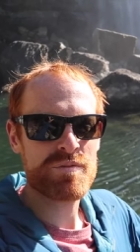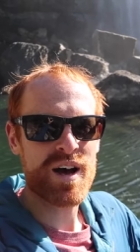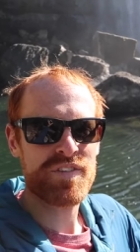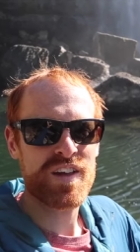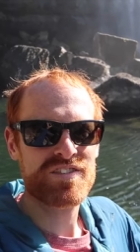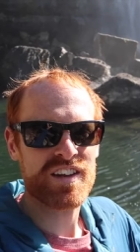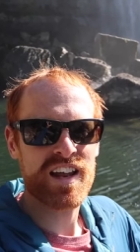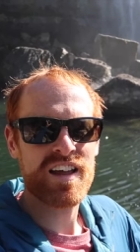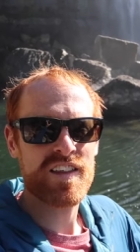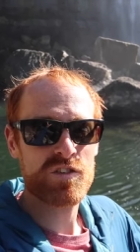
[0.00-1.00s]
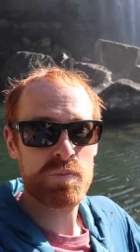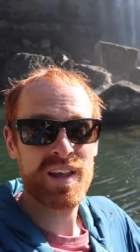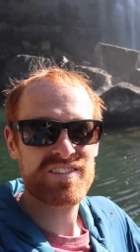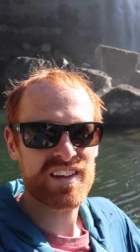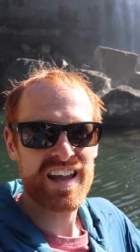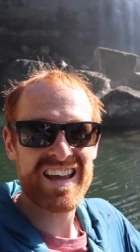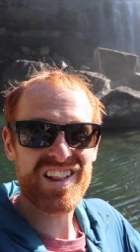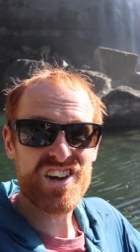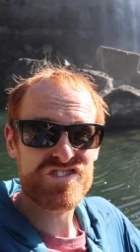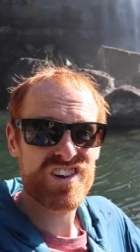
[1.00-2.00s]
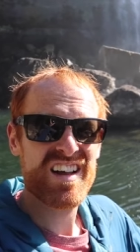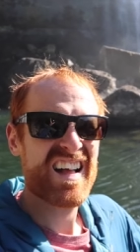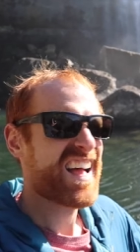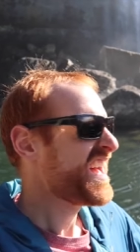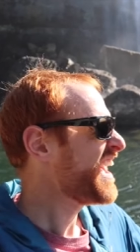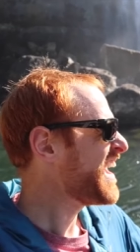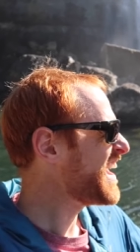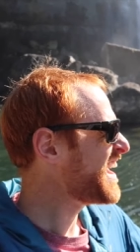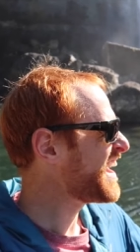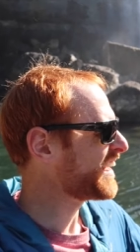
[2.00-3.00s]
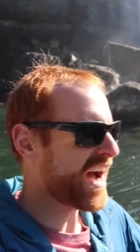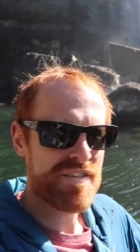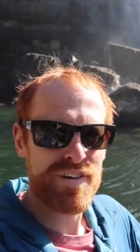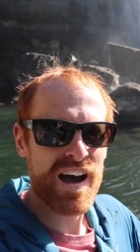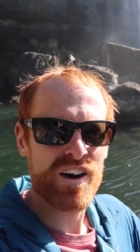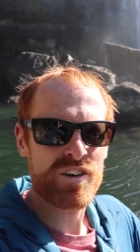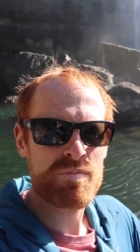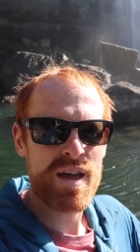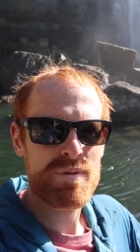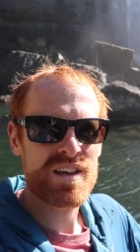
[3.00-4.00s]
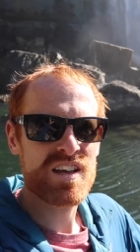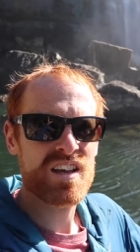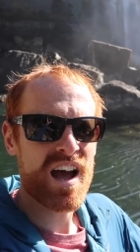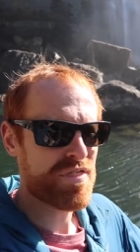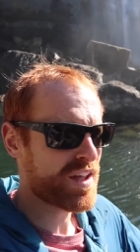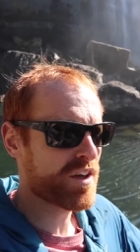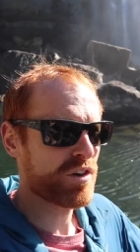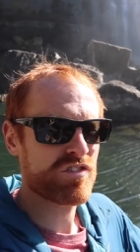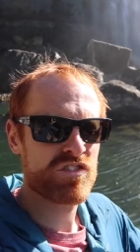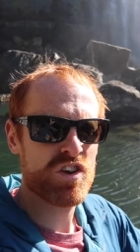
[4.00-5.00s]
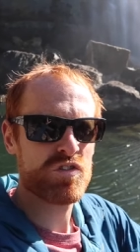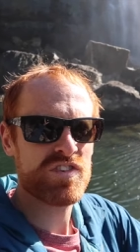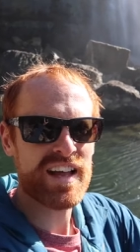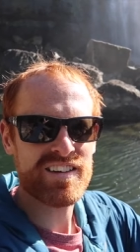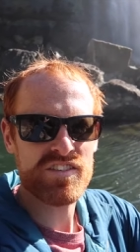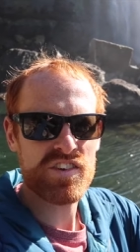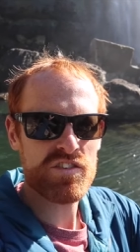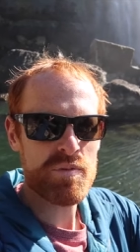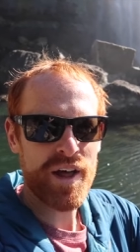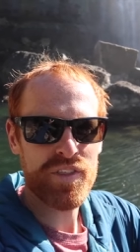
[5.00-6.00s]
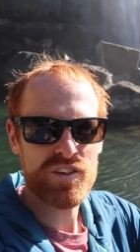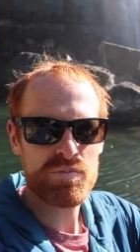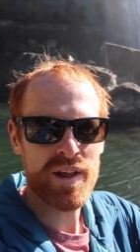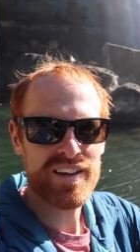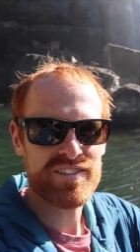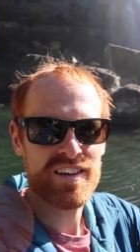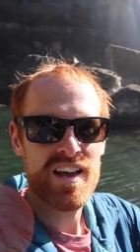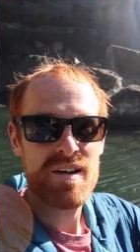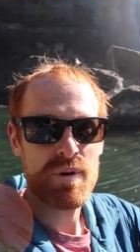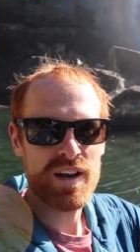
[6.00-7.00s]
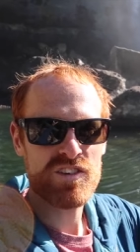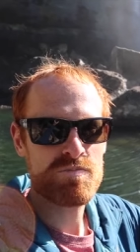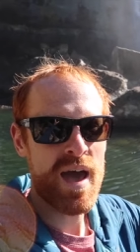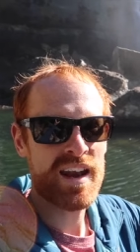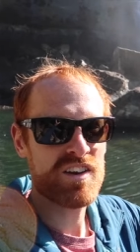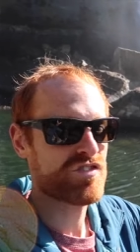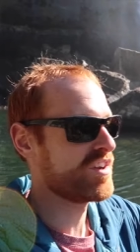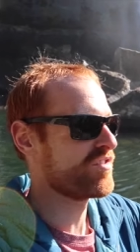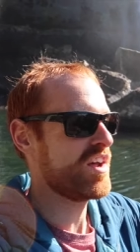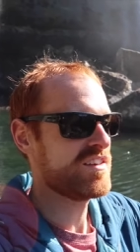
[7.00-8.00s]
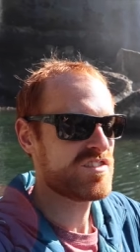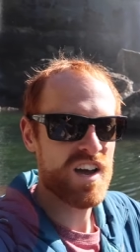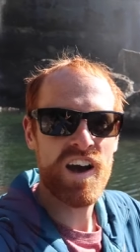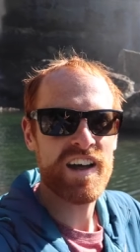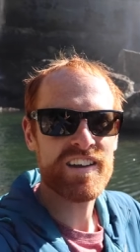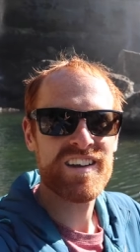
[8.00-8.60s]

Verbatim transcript: about this in this place in English, and I found maybe, I think it was two sentences about this place. But in Spanish, there's a ton.